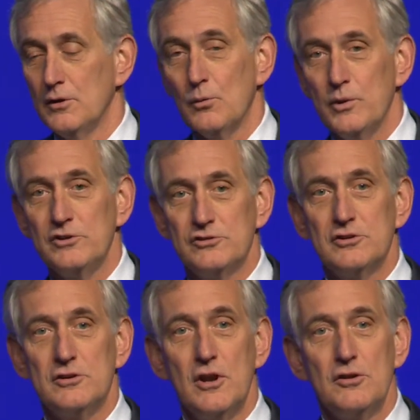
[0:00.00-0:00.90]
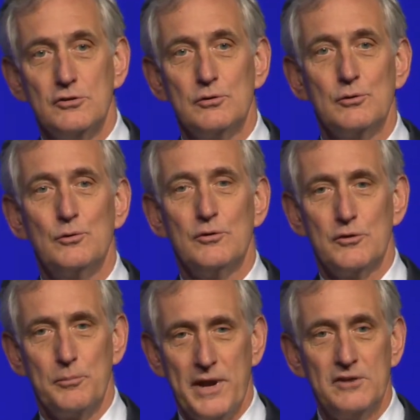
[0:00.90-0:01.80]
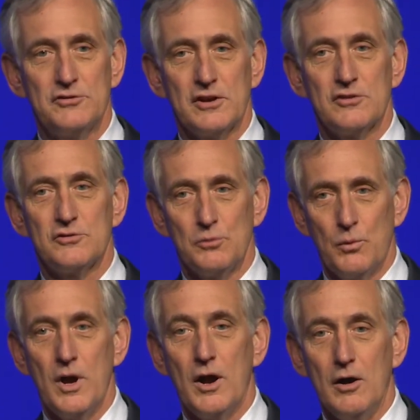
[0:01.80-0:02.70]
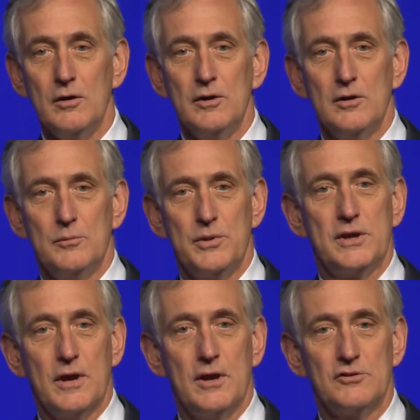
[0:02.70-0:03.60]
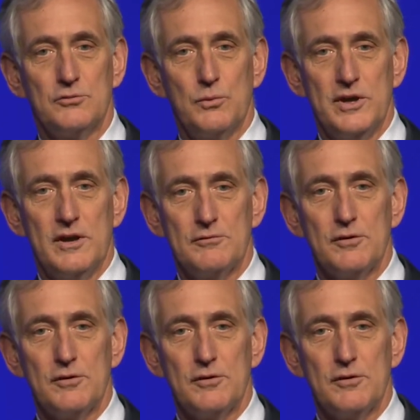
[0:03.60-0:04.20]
We should do the basics well, because we have